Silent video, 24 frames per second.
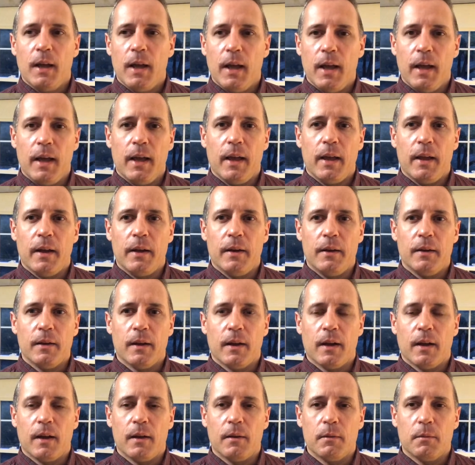And
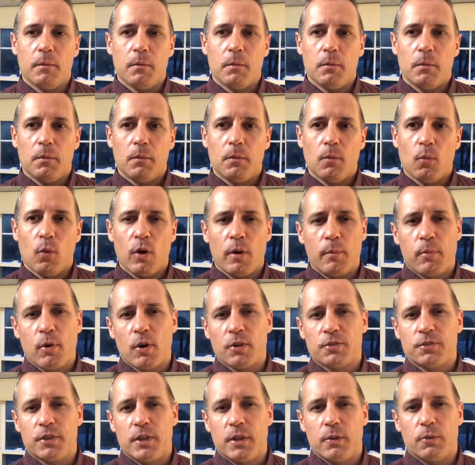one
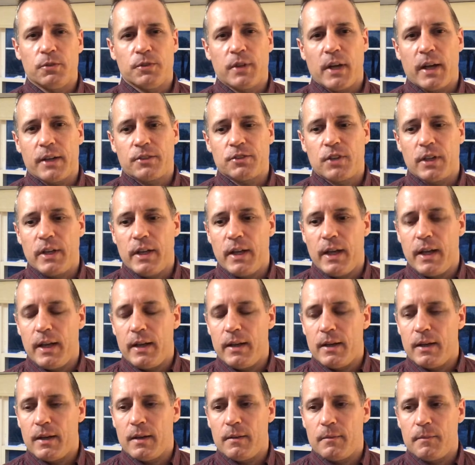person who was actually
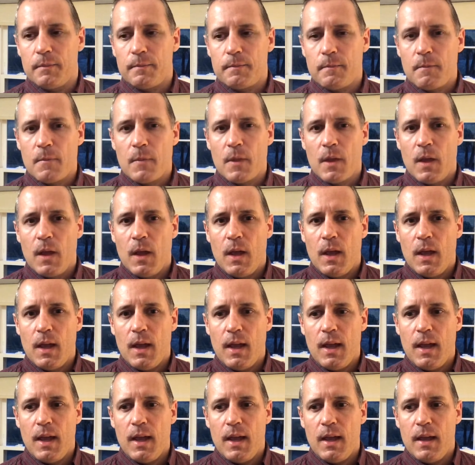
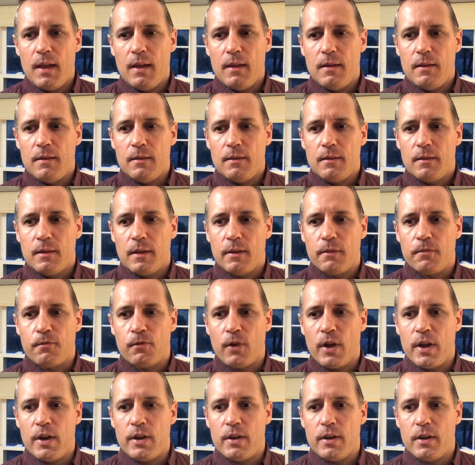a
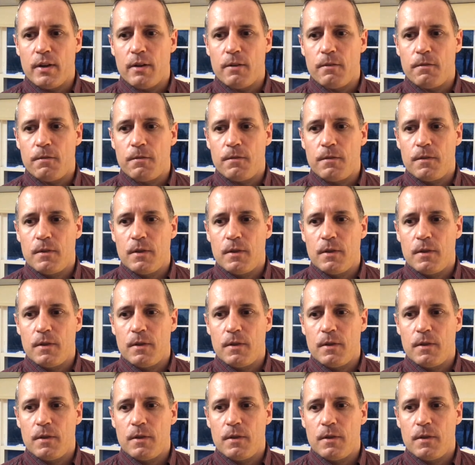friend of